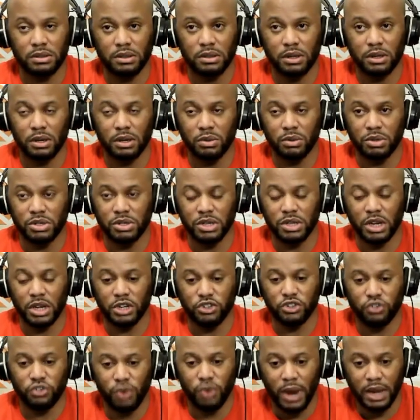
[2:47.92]
what's
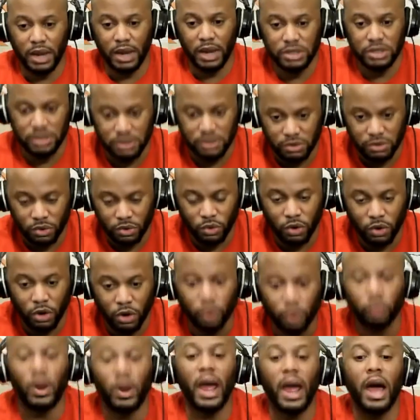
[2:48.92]
attracted
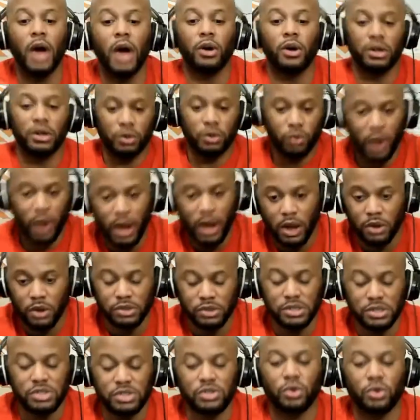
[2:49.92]
or
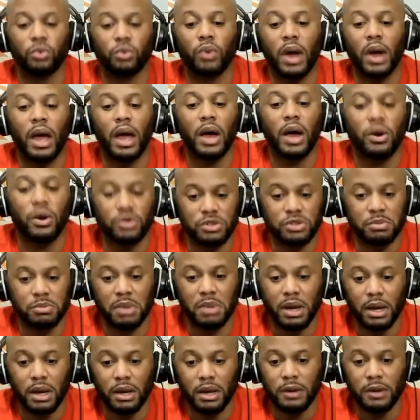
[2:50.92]
aroused is aroused
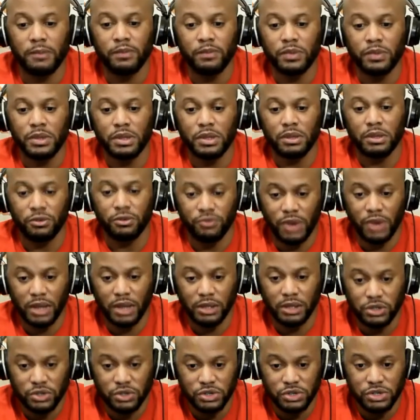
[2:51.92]
by the
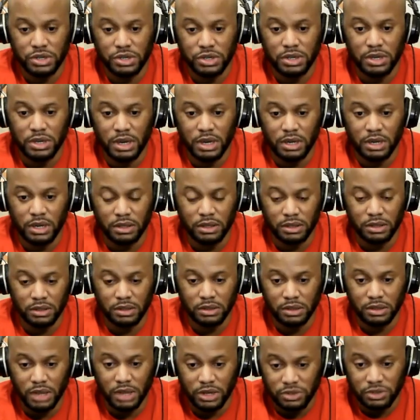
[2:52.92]
fact that you're sitting
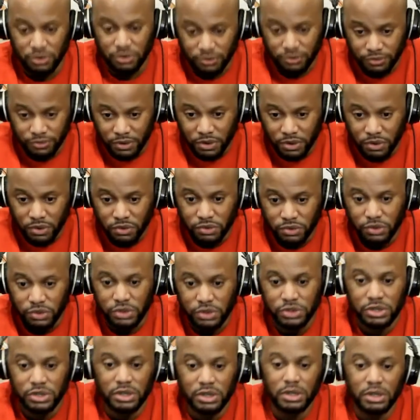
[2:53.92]
at your phone or
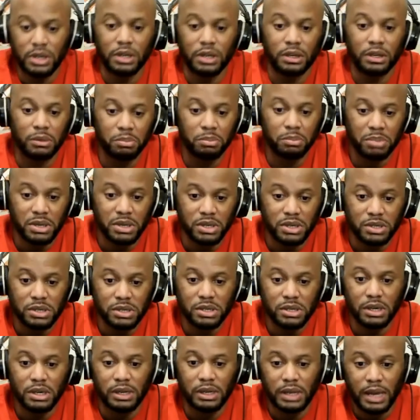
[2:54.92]
you're sitting at a
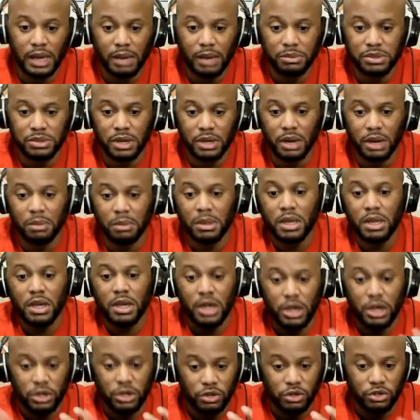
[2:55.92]
PC, a laptop,
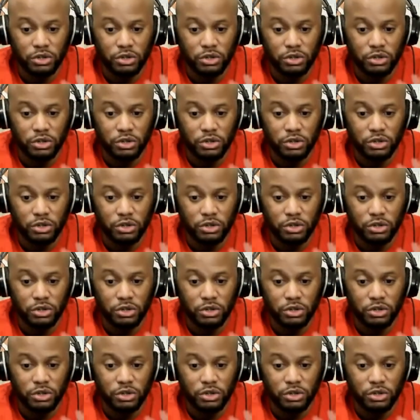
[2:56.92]
and